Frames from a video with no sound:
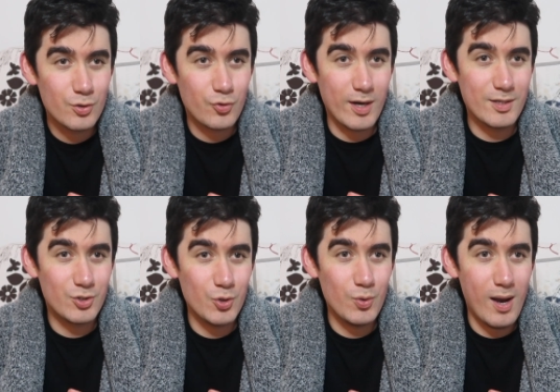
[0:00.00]
trying
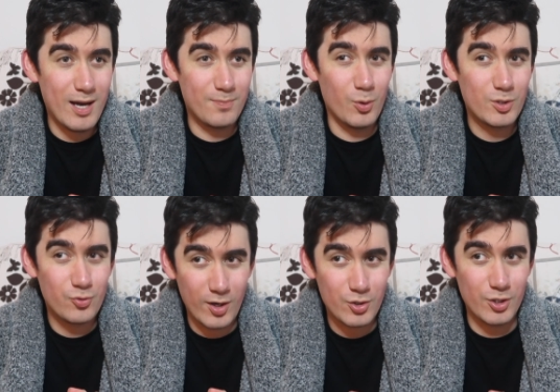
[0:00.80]
to add more
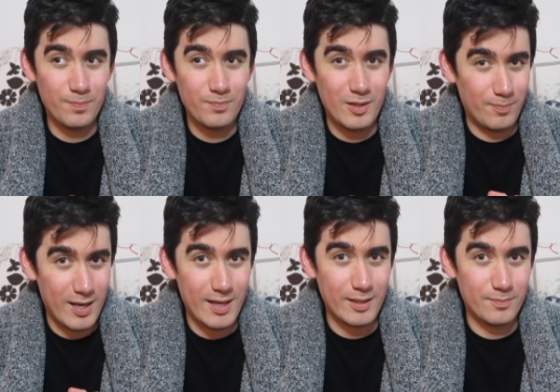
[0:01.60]
structure and
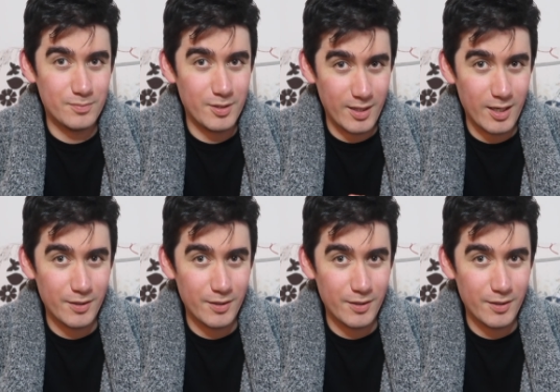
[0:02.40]
planning to their